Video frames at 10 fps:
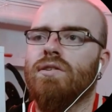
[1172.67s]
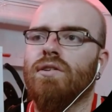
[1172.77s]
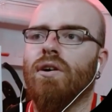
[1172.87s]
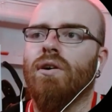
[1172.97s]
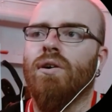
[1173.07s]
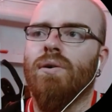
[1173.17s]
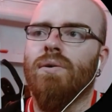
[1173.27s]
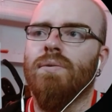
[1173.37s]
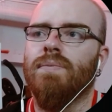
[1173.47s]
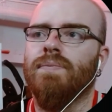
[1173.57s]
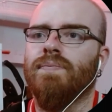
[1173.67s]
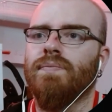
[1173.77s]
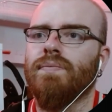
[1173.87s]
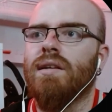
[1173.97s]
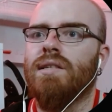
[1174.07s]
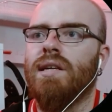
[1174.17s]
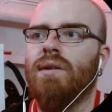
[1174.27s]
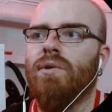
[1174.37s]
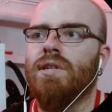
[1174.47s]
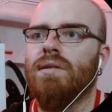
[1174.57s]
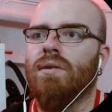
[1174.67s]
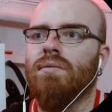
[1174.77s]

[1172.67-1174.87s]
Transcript: So, she will...